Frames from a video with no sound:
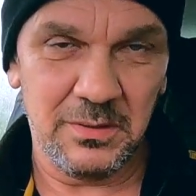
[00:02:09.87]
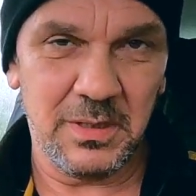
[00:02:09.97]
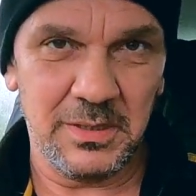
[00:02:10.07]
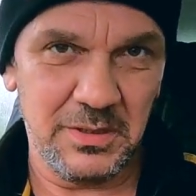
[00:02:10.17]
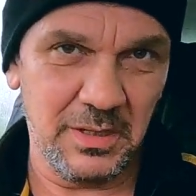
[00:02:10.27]

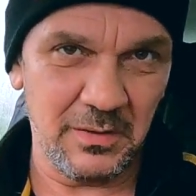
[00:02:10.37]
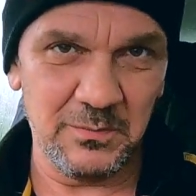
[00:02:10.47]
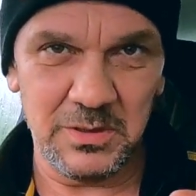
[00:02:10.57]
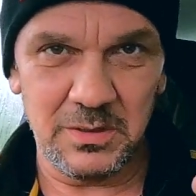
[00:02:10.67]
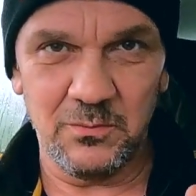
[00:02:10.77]
Okay, so the
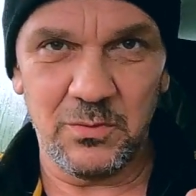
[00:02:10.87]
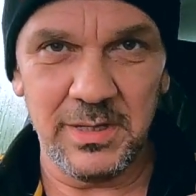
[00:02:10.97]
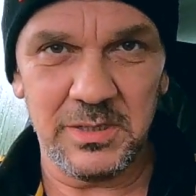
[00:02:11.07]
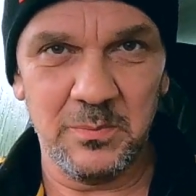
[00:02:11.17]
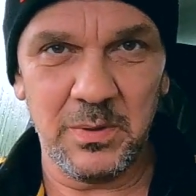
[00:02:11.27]
government
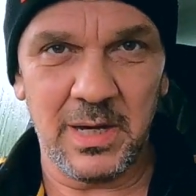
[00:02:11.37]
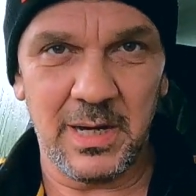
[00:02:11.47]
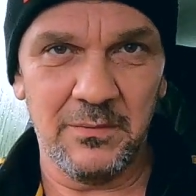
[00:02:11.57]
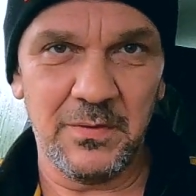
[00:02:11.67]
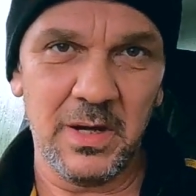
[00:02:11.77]
rakes a bit
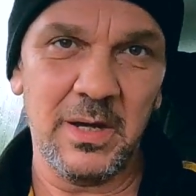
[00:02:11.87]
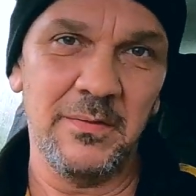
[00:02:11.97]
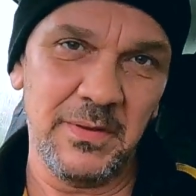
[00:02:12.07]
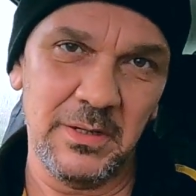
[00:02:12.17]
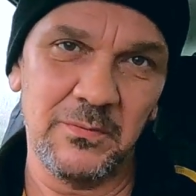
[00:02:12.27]
out of that,
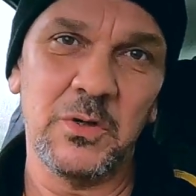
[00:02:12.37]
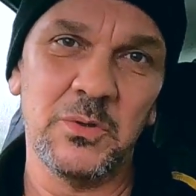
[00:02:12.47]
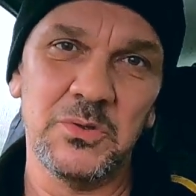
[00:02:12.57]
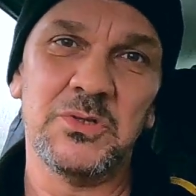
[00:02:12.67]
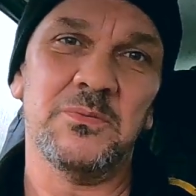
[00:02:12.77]
and then of
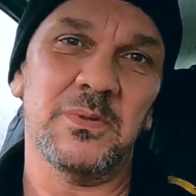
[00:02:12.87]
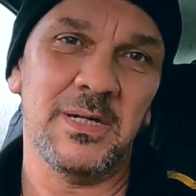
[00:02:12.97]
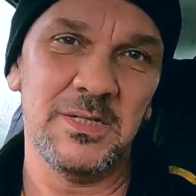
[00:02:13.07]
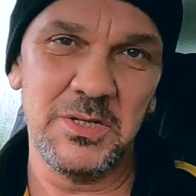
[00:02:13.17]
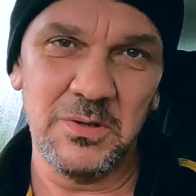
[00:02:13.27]
course
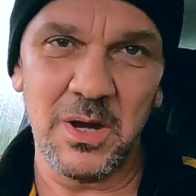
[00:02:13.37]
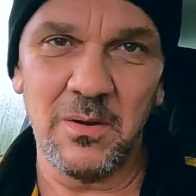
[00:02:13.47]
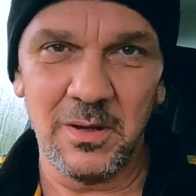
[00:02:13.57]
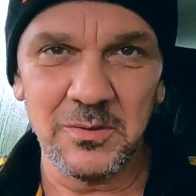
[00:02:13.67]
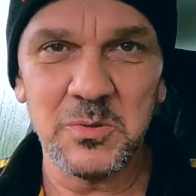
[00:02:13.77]
as you go
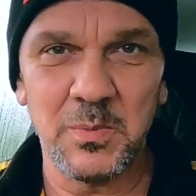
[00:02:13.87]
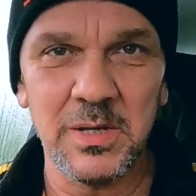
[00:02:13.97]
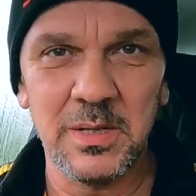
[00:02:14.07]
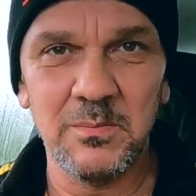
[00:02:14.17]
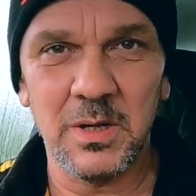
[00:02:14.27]
along
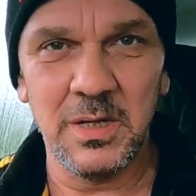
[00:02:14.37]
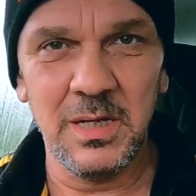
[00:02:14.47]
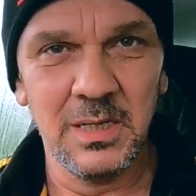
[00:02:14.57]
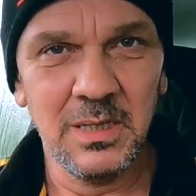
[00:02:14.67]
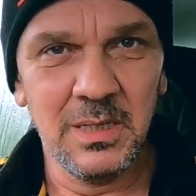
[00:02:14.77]
spending
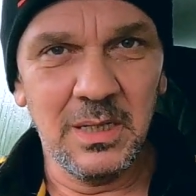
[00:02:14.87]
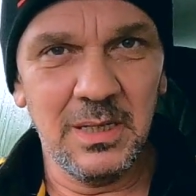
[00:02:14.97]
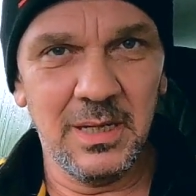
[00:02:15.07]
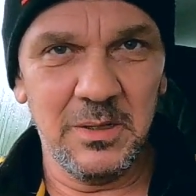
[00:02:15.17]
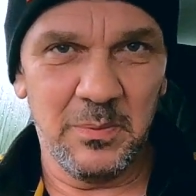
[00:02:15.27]
money,
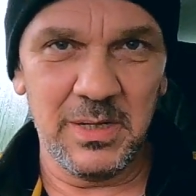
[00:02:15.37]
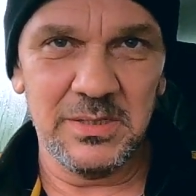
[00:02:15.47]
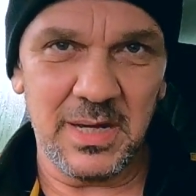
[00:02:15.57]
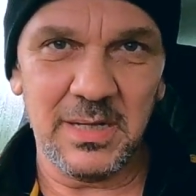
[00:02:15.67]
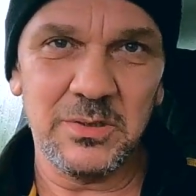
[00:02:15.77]
yeah, you're paying
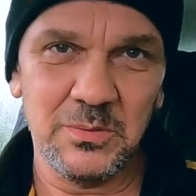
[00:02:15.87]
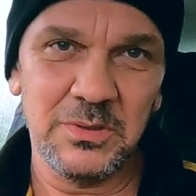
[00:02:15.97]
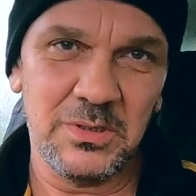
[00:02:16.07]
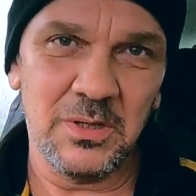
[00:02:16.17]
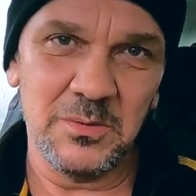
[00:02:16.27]
tax all
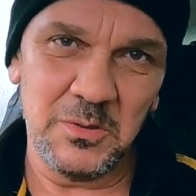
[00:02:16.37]
the time.